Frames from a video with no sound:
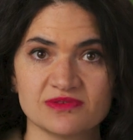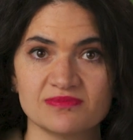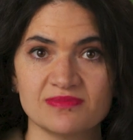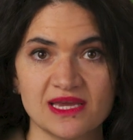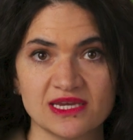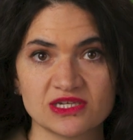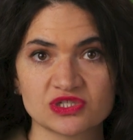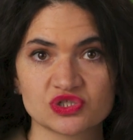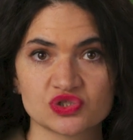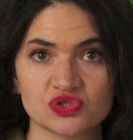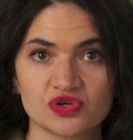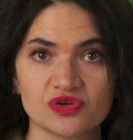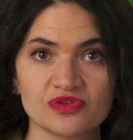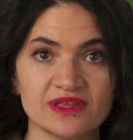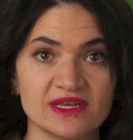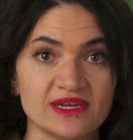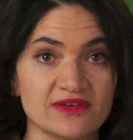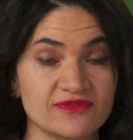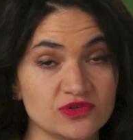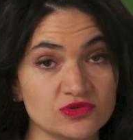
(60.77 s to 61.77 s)
to make sure that
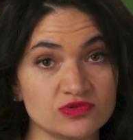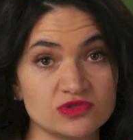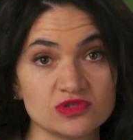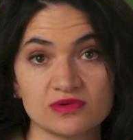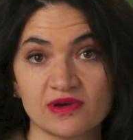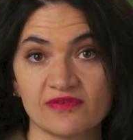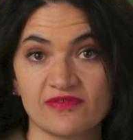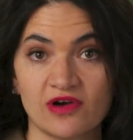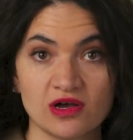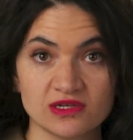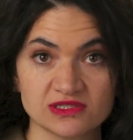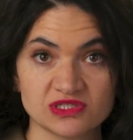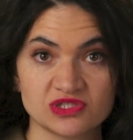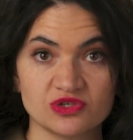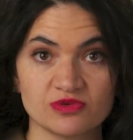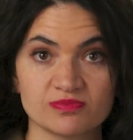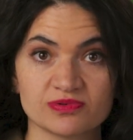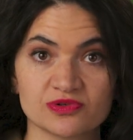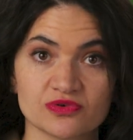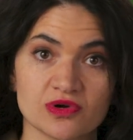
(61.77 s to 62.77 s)
if you do have
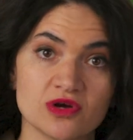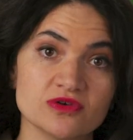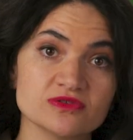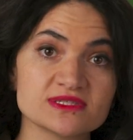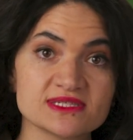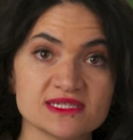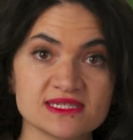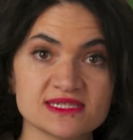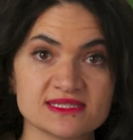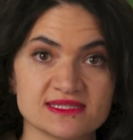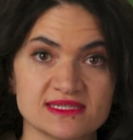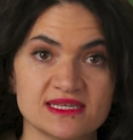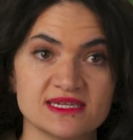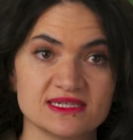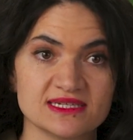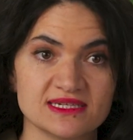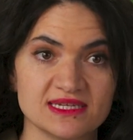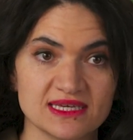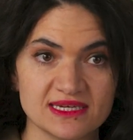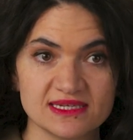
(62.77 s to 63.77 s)
osteoporosis, that
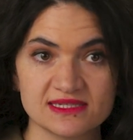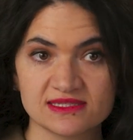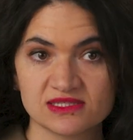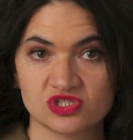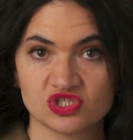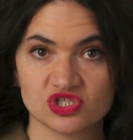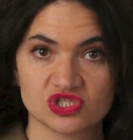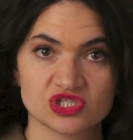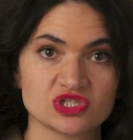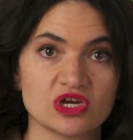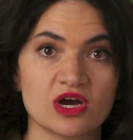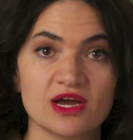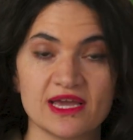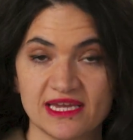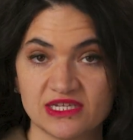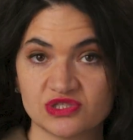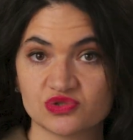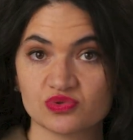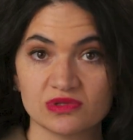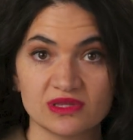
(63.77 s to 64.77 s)
it is just
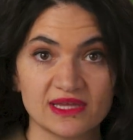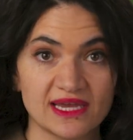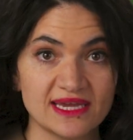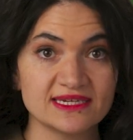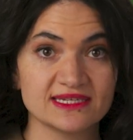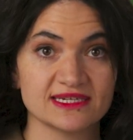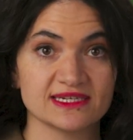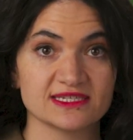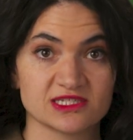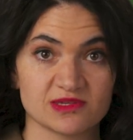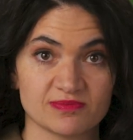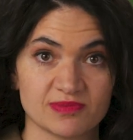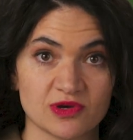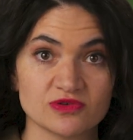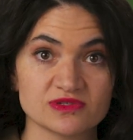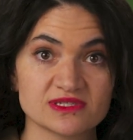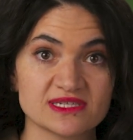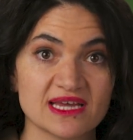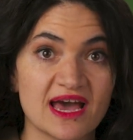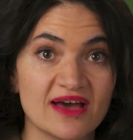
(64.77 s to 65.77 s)
age related as
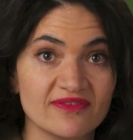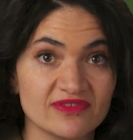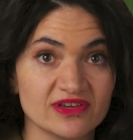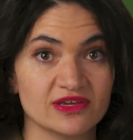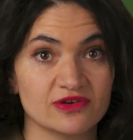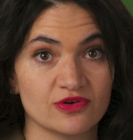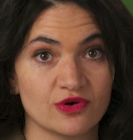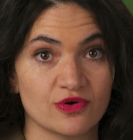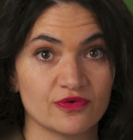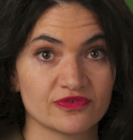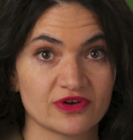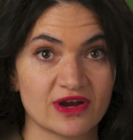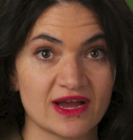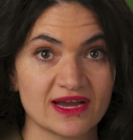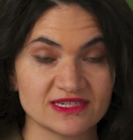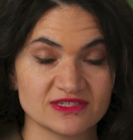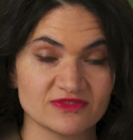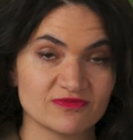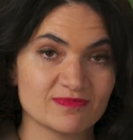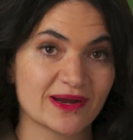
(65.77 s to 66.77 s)
opposed to having an
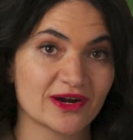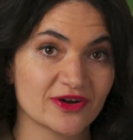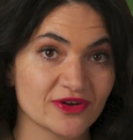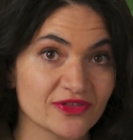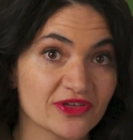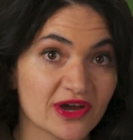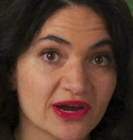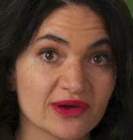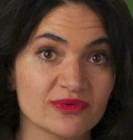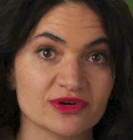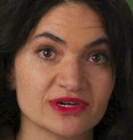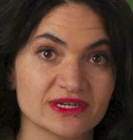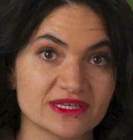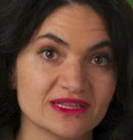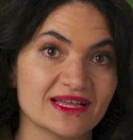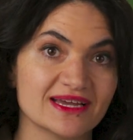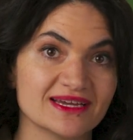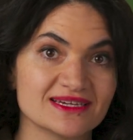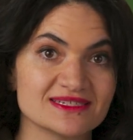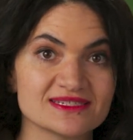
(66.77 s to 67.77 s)
overactive parathyroid
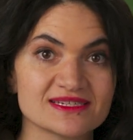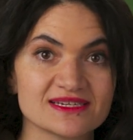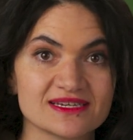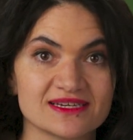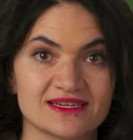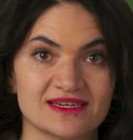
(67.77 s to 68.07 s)
gland.